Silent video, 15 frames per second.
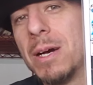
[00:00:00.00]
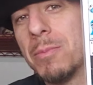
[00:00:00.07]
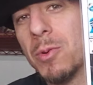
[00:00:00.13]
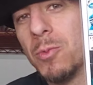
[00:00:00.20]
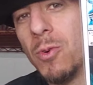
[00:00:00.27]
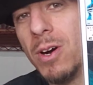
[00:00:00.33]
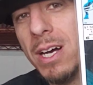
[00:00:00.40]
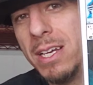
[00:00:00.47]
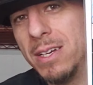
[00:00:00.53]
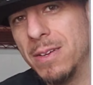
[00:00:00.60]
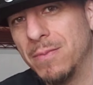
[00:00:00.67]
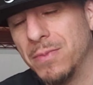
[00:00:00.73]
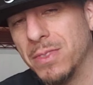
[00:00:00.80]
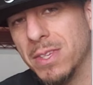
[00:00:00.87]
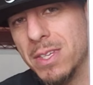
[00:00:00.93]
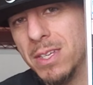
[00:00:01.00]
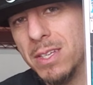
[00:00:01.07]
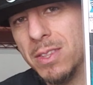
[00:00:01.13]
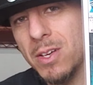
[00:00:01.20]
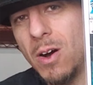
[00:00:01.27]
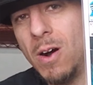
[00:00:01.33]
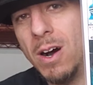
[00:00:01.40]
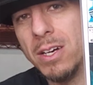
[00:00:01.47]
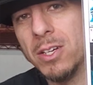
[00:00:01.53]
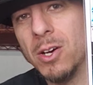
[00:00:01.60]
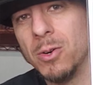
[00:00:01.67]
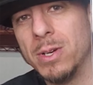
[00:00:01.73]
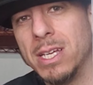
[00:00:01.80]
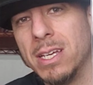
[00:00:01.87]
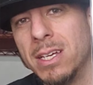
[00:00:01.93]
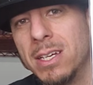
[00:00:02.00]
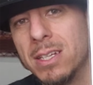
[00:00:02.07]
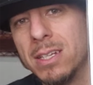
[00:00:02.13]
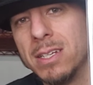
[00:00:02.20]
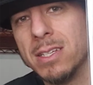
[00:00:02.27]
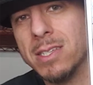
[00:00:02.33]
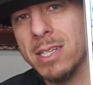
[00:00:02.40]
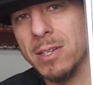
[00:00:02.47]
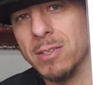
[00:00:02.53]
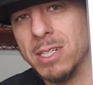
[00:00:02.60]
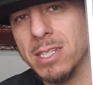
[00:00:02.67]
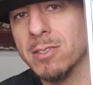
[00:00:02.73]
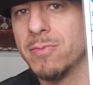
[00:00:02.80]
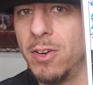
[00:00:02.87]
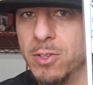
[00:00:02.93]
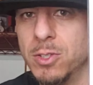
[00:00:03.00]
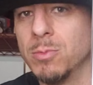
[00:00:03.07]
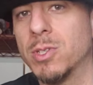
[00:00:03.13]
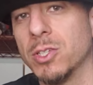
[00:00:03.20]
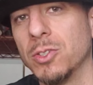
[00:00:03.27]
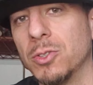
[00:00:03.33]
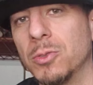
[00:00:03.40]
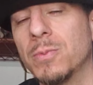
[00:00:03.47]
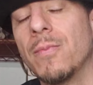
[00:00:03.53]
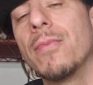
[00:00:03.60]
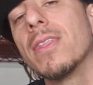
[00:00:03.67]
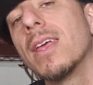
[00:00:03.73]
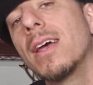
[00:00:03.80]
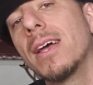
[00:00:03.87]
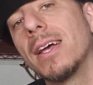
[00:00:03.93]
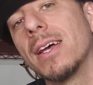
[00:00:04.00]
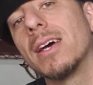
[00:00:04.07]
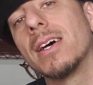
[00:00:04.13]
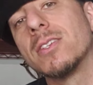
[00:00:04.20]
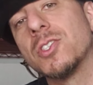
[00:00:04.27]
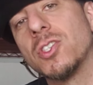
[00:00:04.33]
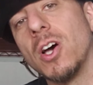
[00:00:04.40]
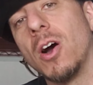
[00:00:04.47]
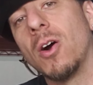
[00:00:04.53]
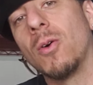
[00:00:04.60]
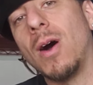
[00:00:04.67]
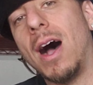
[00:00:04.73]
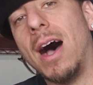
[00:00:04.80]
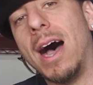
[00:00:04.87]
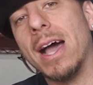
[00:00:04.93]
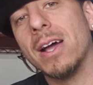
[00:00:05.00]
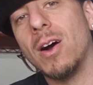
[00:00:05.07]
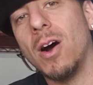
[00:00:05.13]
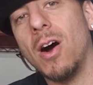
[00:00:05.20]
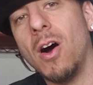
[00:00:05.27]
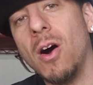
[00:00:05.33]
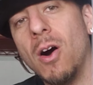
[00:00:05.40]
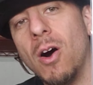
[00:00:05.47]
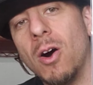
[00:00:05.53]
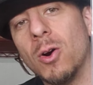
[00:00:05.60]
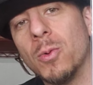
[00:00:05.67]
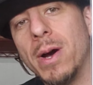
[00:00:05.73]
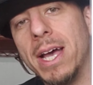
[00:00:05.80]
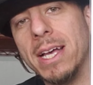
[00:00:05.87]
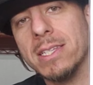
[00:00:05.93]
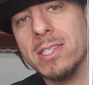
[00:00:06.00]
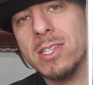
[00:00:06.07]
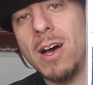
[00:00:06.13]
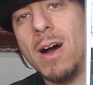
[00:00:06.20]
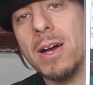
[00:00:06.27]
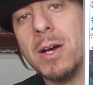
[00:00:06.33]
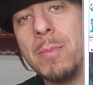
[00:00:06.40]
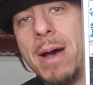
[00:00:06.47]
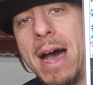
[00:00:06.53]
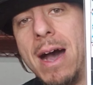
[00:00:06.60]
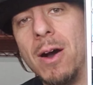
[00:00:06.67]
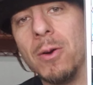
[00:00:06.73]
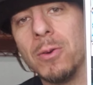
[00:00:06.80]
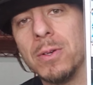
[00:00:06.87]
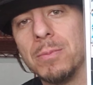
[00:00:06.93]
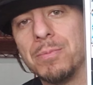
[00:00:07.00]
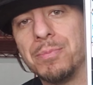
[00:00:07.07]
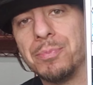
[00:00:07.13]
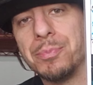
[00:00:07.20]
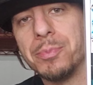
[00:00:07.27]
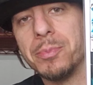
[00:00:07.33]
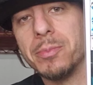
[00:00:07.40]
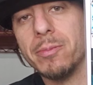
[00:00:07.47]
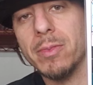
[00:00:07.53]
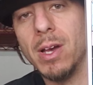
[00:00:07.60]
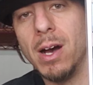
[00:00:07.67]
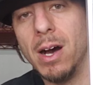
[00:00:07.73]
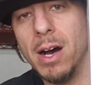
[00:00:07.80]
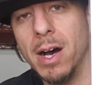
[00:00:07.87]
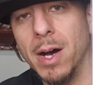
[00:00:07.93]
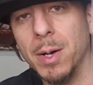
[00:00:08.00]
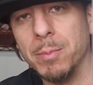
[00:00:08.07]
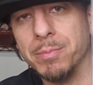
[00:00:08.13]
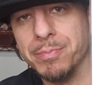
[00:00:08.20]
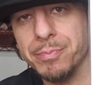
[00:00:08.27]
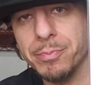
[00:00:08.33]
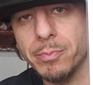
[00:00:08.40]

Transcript: number one, the ongoing series, volume two. So I always talk about, um,